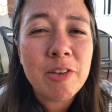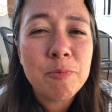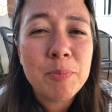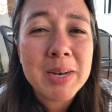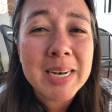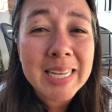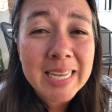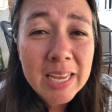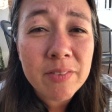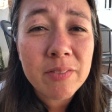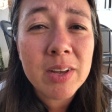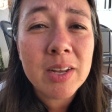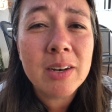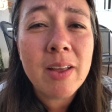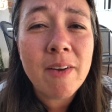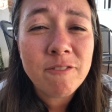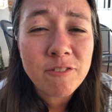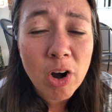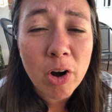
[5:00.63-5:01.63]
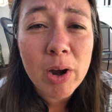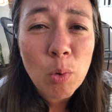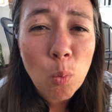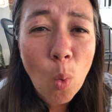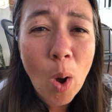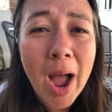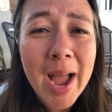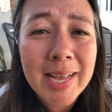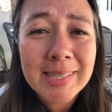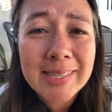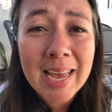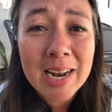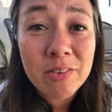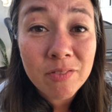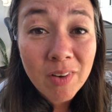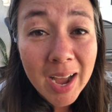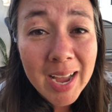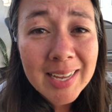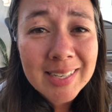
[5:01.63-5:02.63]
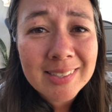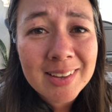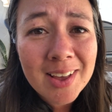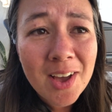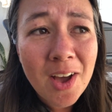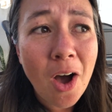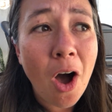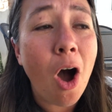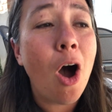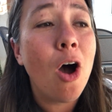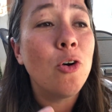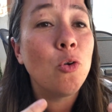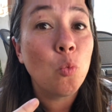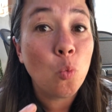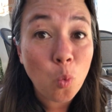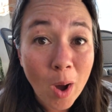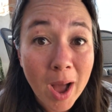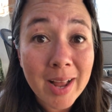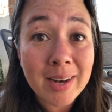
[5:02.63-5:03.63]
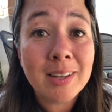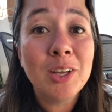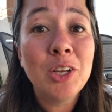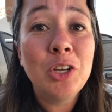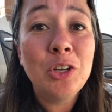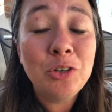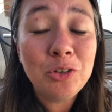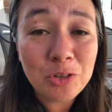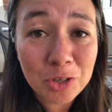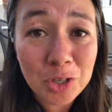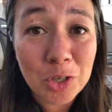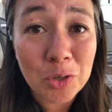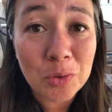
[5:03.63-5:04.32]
they've been given very wise advice on what to